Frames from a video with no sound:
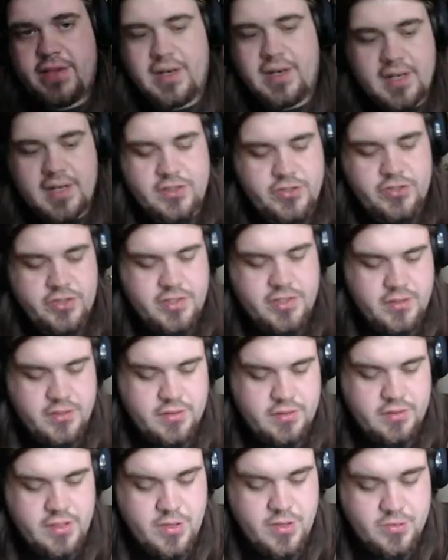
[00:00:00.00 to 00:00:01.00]

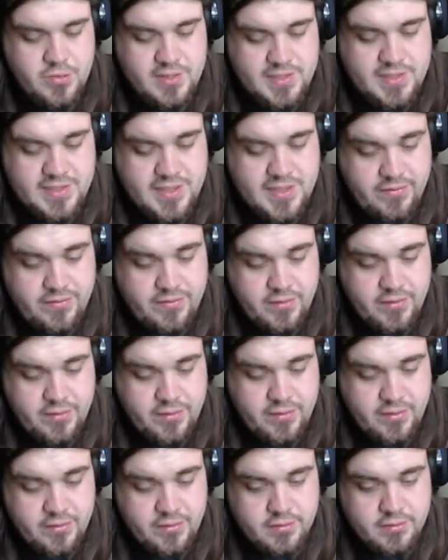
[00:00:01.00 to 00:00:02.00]
NHL 07,
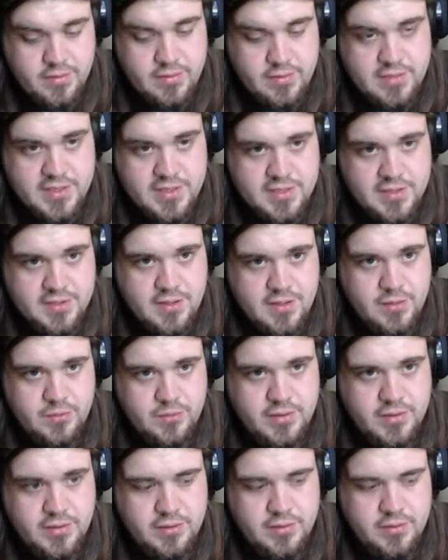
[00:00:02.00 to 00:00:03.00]
a disc
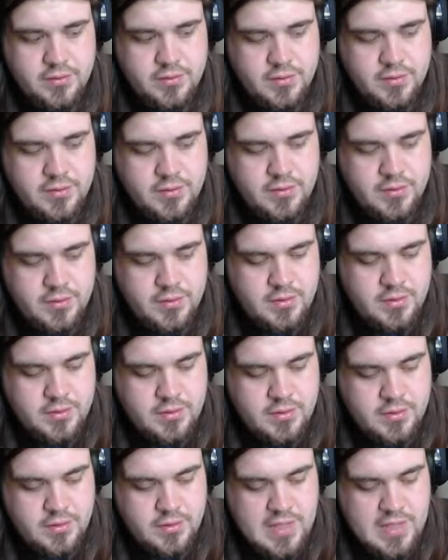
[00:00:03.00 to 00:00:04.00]
only.
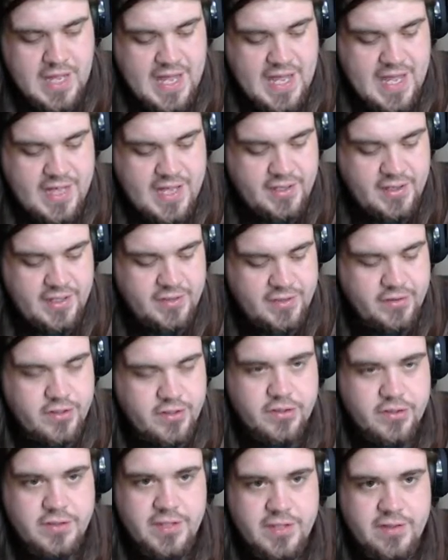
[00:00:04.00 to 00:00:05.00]
I had like
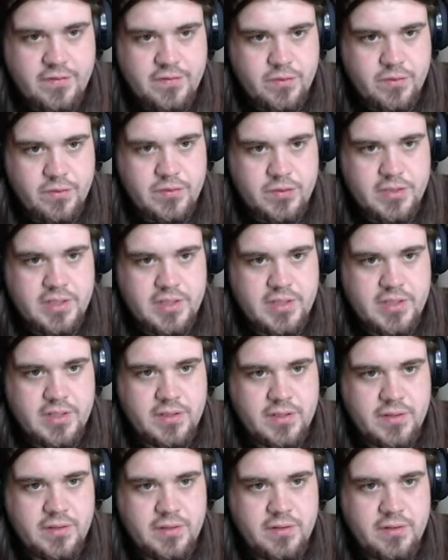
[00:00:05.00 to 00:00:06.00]
13 and 14
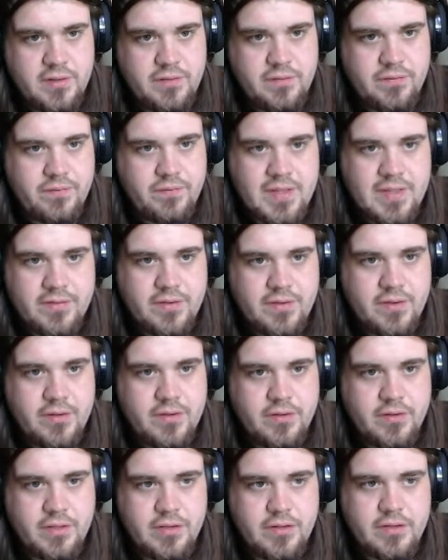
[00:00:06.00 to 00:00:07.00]
and
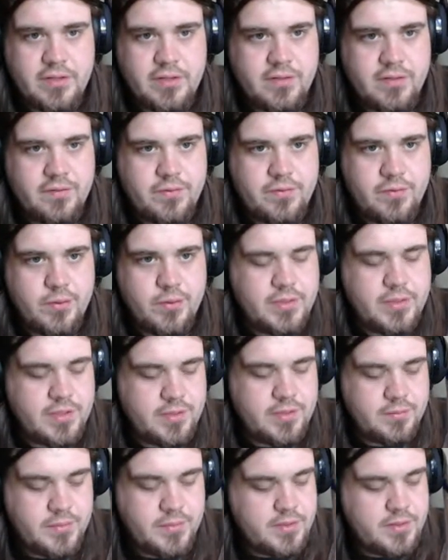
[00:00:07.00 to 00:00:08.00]
FIFA 13 and
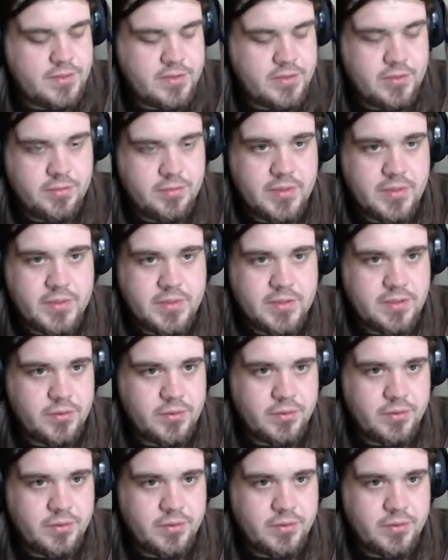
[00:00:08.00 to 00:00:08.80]
14, but Stu and me sold